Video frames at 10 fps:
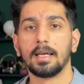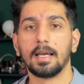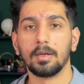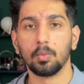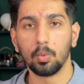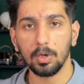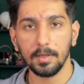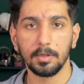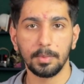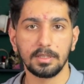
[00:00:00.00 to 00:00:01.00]
And one
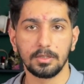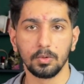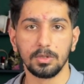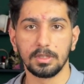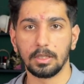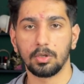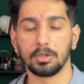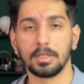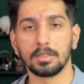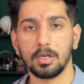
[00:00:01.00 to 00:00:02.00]
of the best tools that
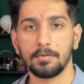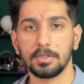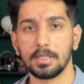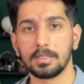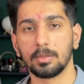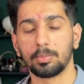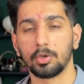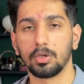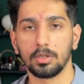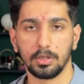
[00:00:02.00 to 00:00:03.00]
AutoDS offers is their
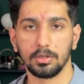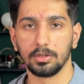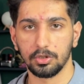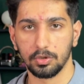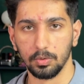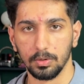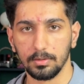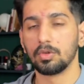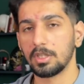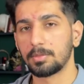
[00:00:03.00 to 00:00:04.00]
product research tool.
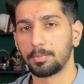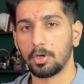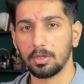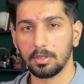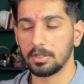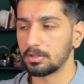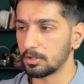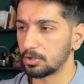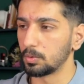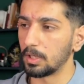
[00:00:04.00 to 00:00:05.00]
This product
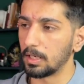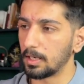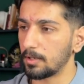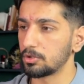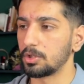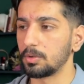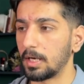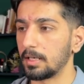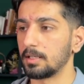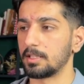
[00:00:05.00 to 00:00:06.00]
research tool allows you to
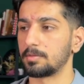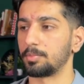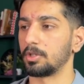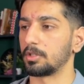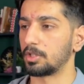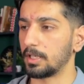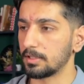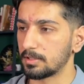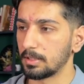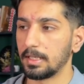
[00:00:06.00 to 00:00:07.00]
analyze product
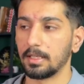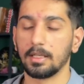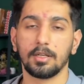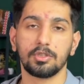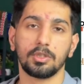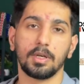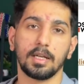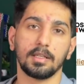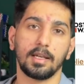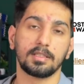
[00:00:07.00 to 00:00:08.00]
trends, it allows you to
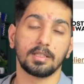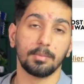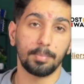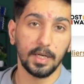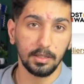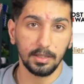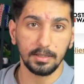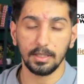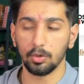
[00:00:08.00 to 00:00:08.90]
analyze competitors, and